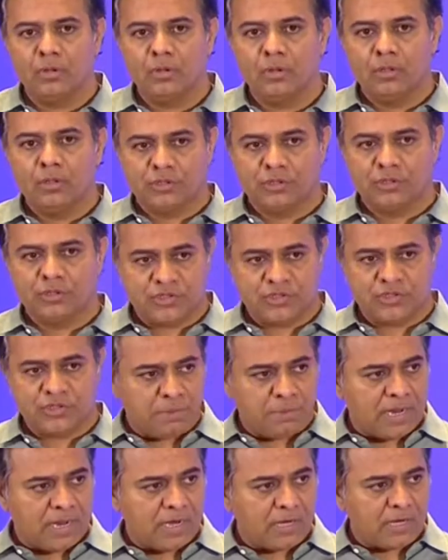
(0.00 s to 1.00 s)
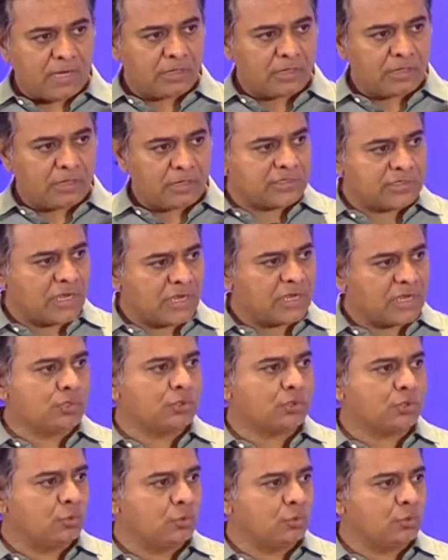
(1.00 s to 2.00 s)
This is backed by
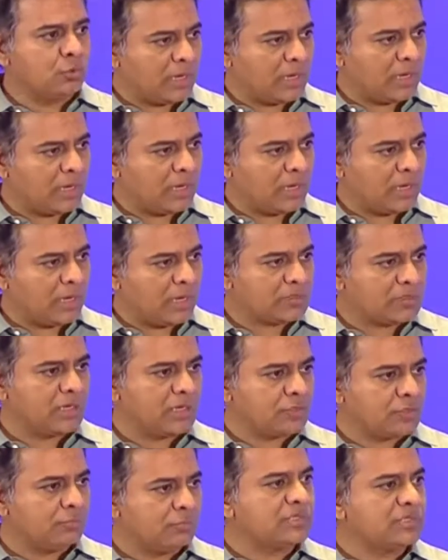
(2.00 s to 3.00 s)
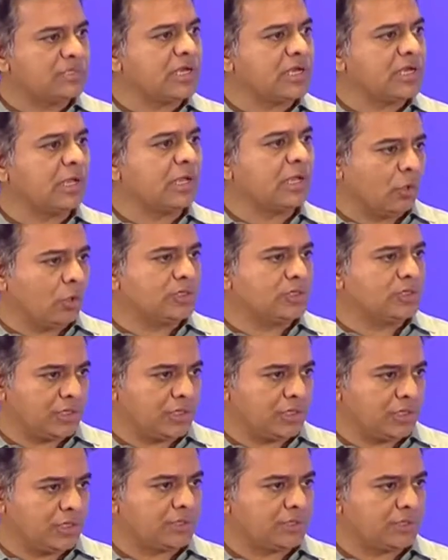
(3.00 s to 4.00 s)
statute, by legislation which I cannot
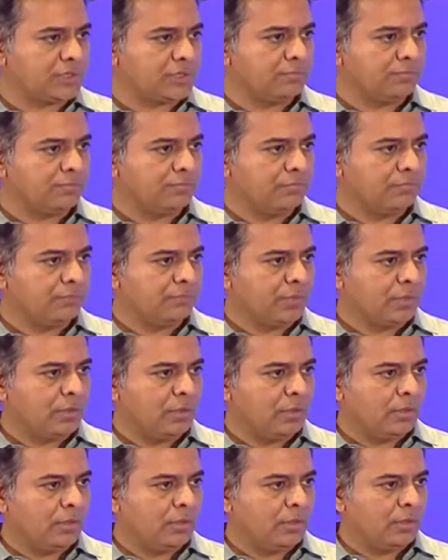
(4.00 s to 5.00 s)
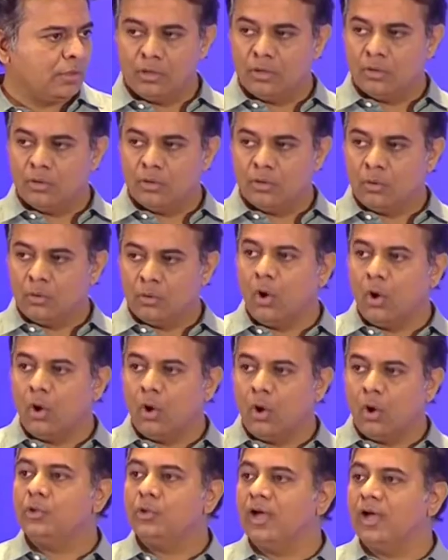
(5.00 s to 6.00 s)
change. All
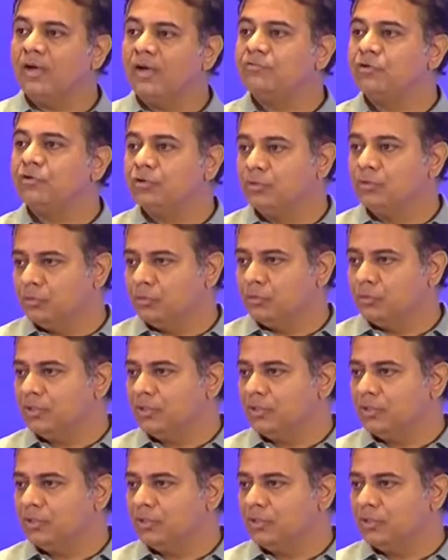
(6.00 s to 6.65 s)
you have to do is